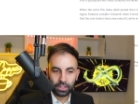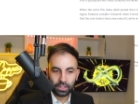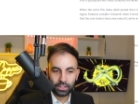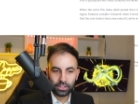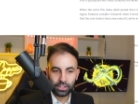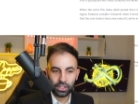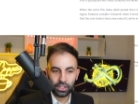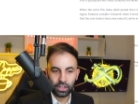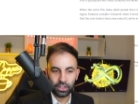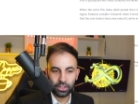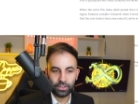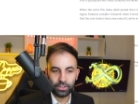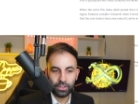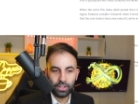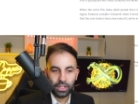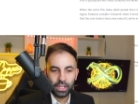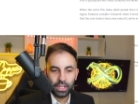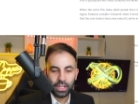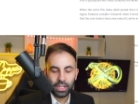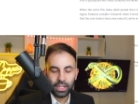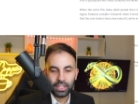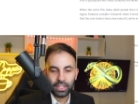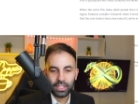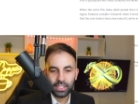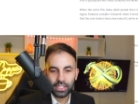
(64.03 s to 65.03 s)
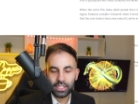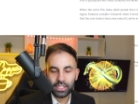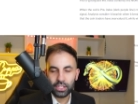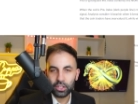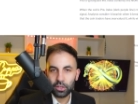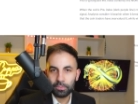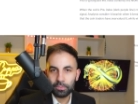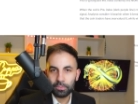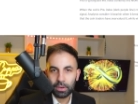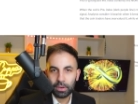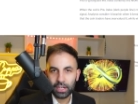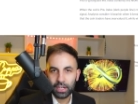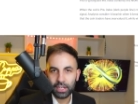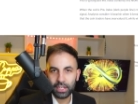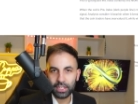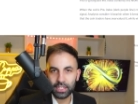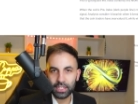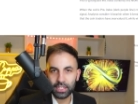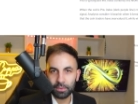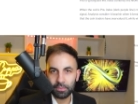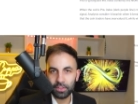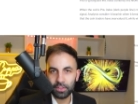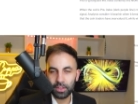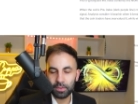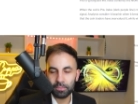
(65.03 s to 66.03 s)
So this is combining
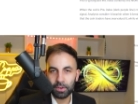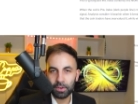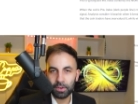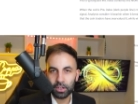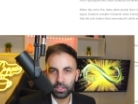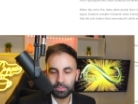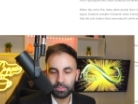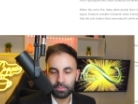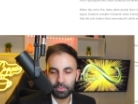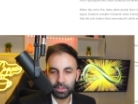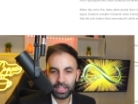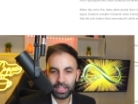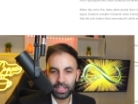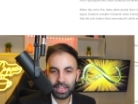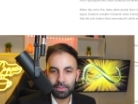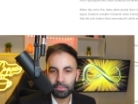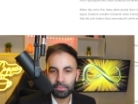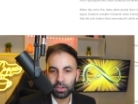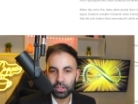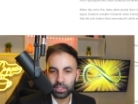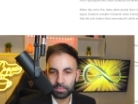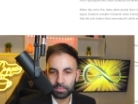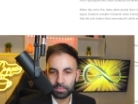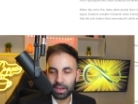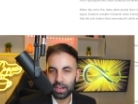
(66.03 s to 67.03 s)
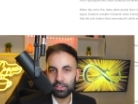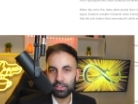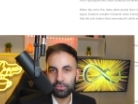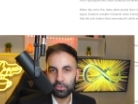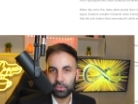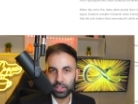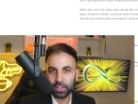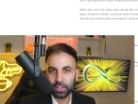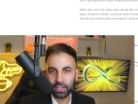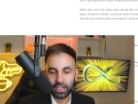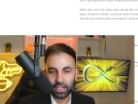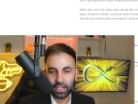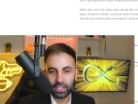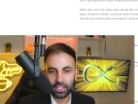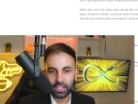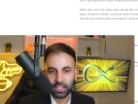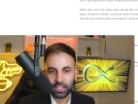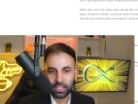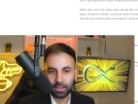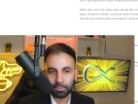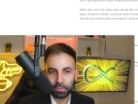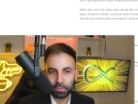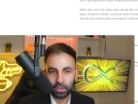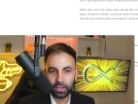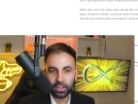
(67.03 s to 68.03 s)
some of the most powerful
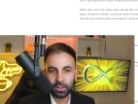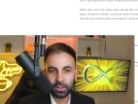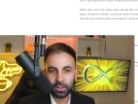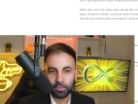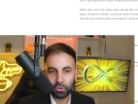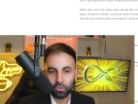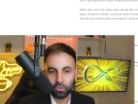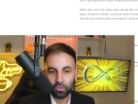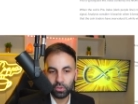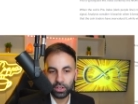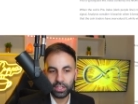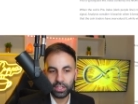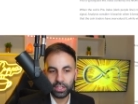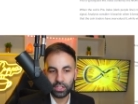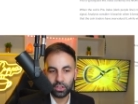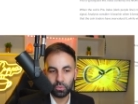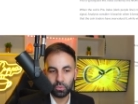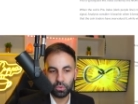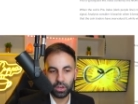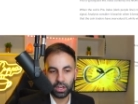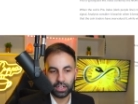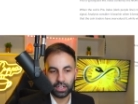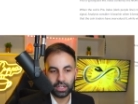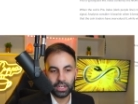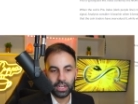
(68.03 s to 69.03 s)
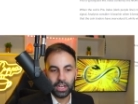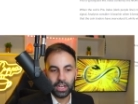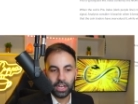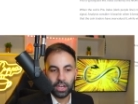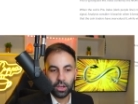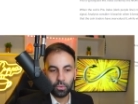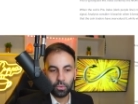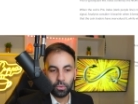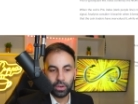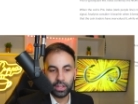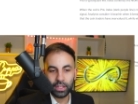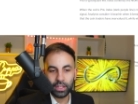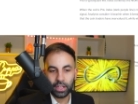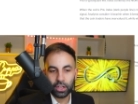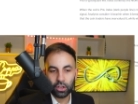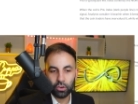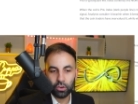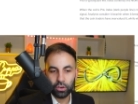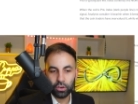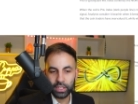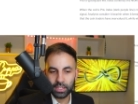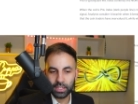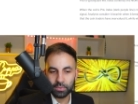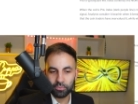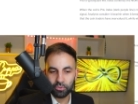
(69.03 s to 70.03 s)
indicators and putting them all into one. When the
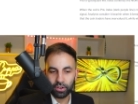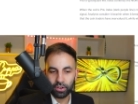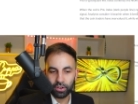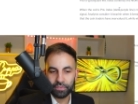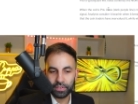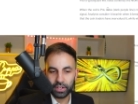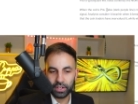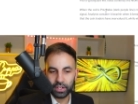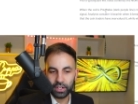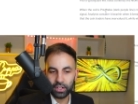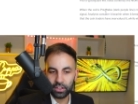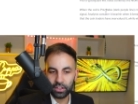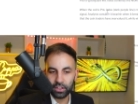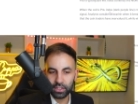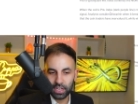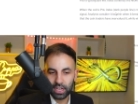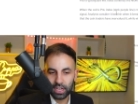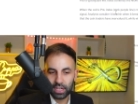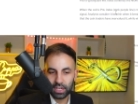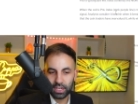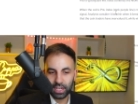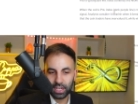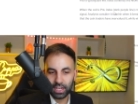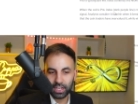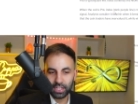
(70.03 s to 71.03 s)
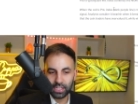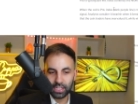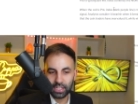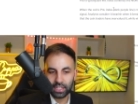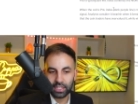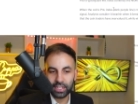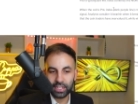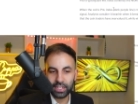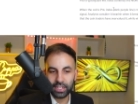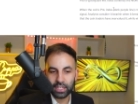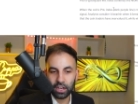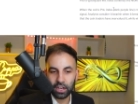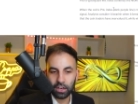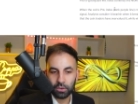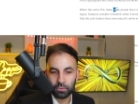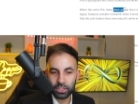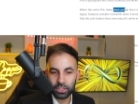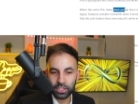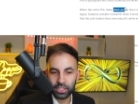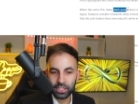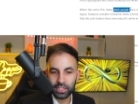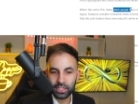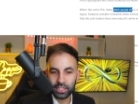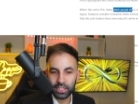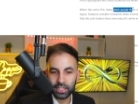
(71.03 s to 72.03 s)
coin's profit and loss index,
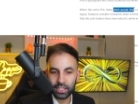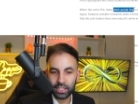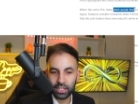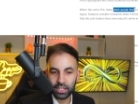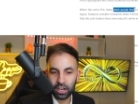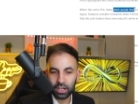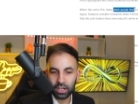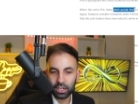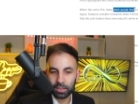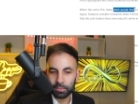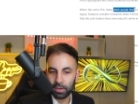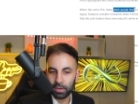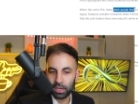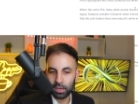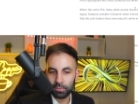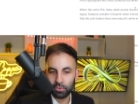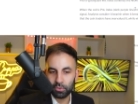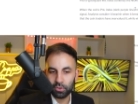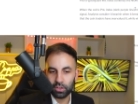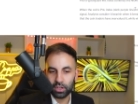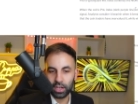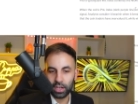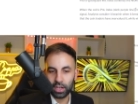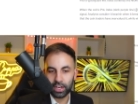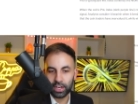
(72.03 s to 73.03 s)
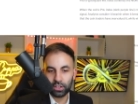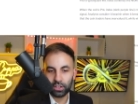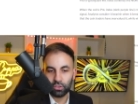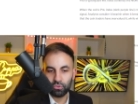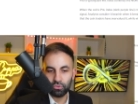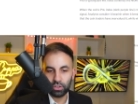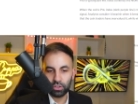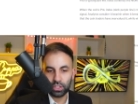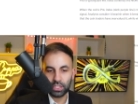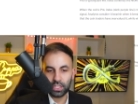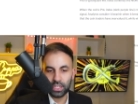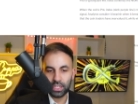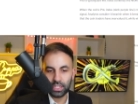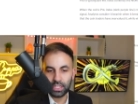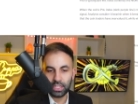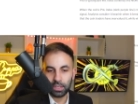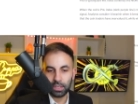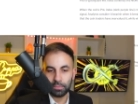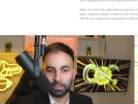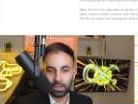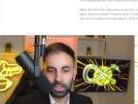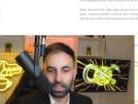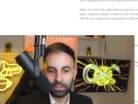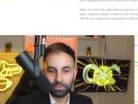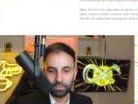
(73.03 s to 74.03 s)
which is the dark purple line, crosses
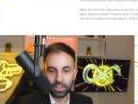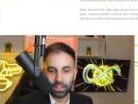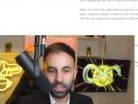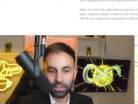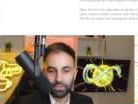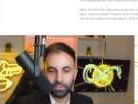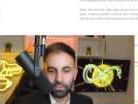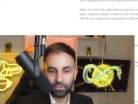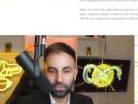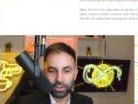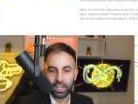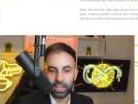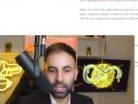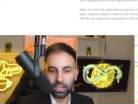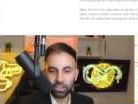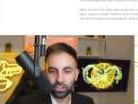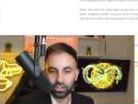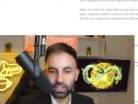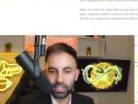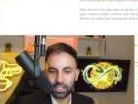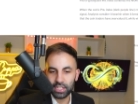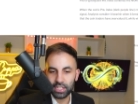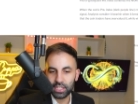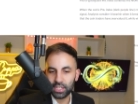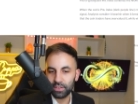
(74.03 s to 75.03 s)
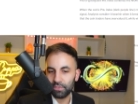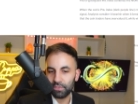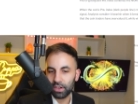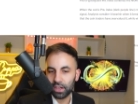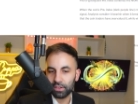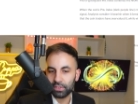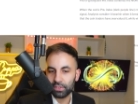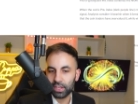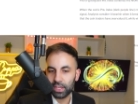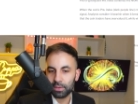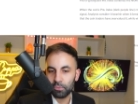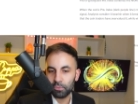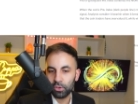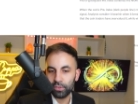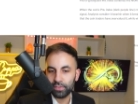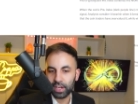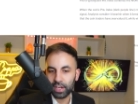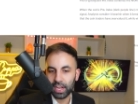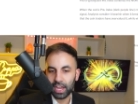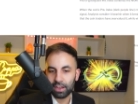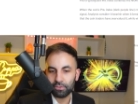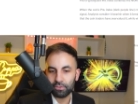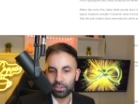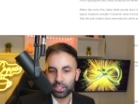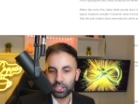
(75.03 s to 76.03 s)
above the 365-day
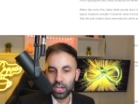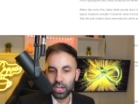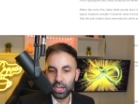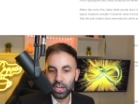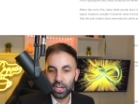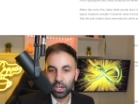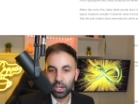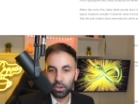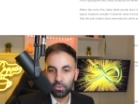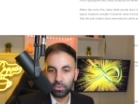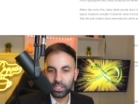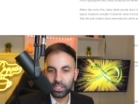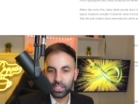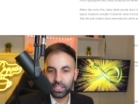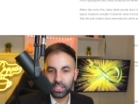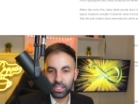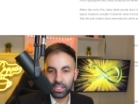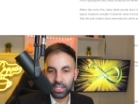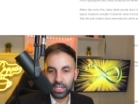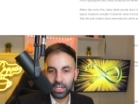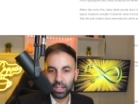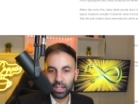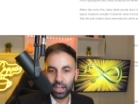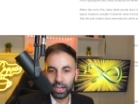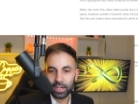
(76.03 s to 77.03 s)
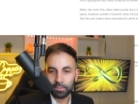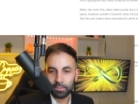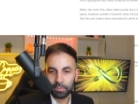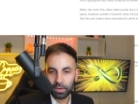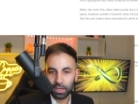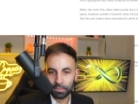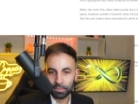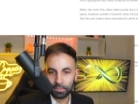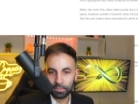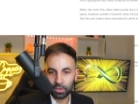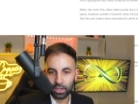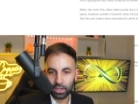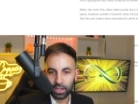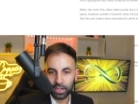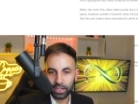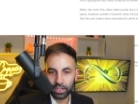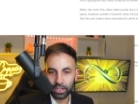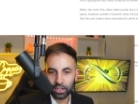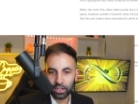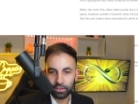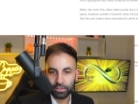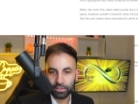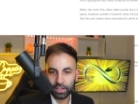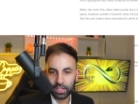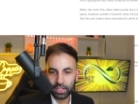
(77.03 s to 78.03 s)
moving average, which is the light purple line
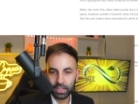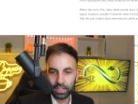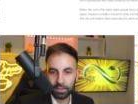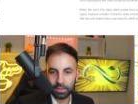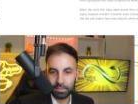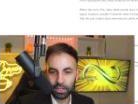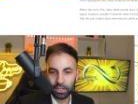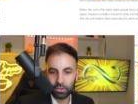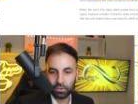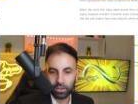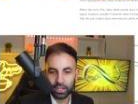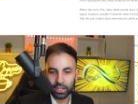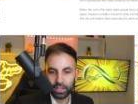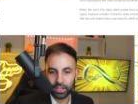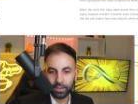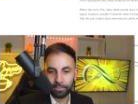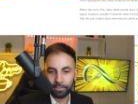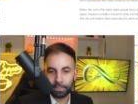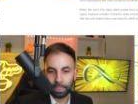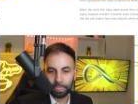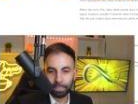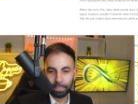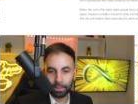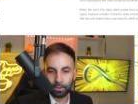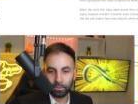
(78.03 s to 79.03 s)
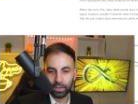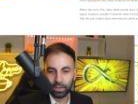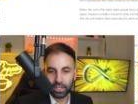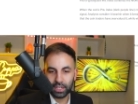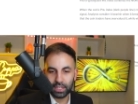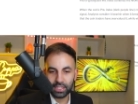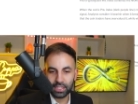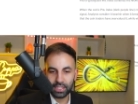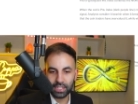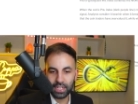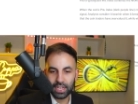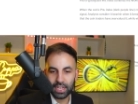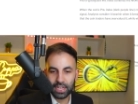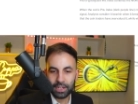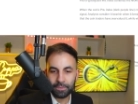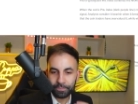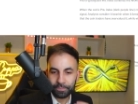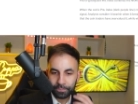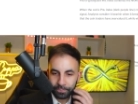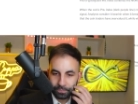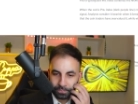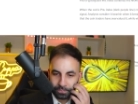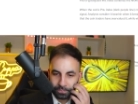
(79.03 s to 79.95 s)
over in the middle here, we can see